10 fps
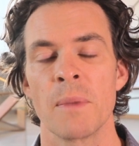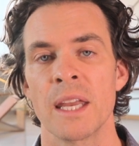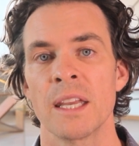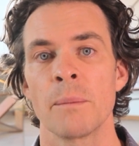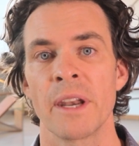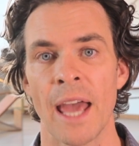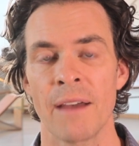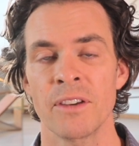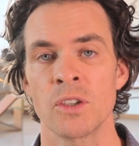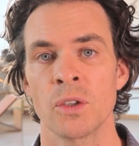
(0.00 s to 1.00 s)
medium and
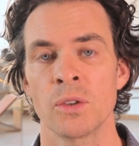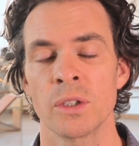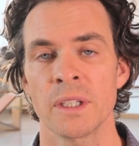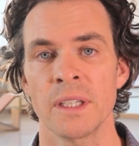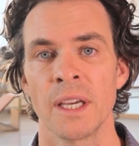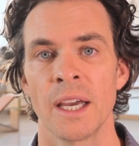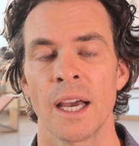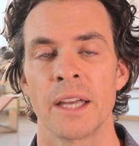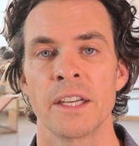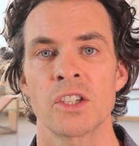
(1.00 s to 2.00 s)
heavy duty
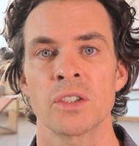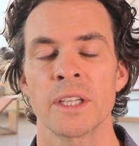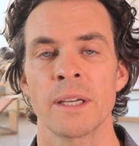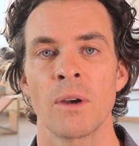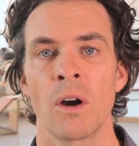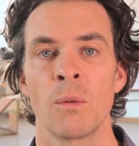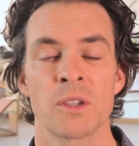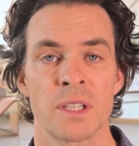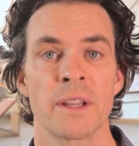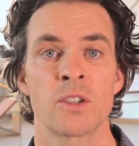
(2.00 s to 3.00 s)
initially,
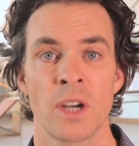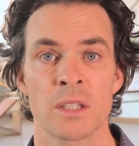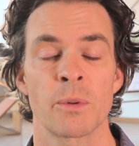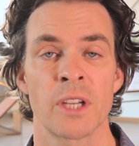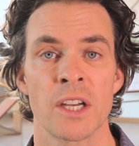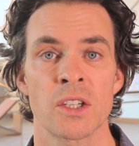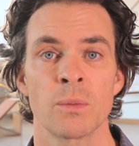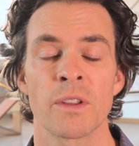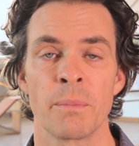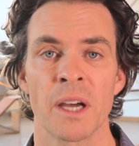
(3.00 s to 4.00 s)
almost in the
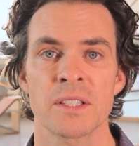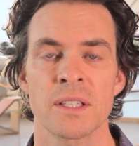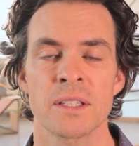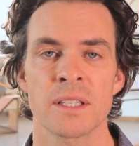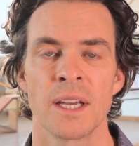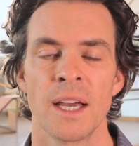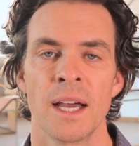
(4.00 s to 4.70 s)
transportation with buses.